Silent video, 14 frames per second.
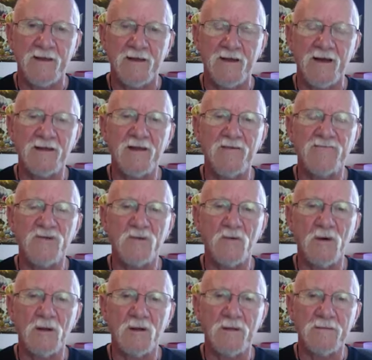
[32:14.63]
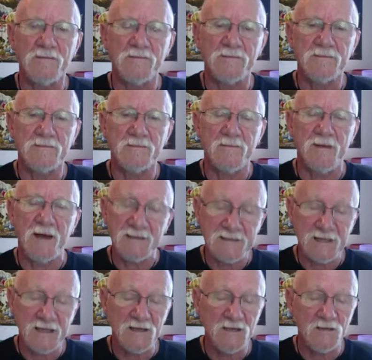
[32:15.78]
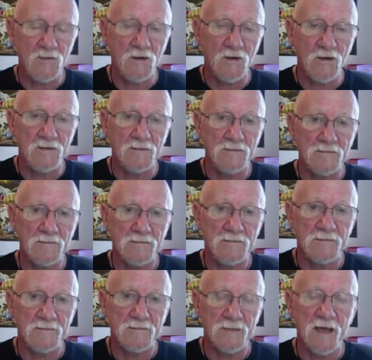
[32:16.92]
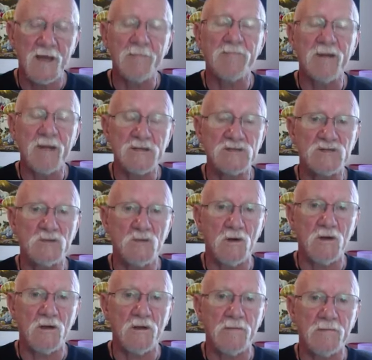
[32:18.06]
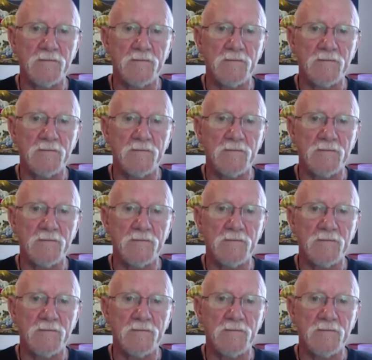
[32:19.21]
I love you all. I thank you all. I bless you all.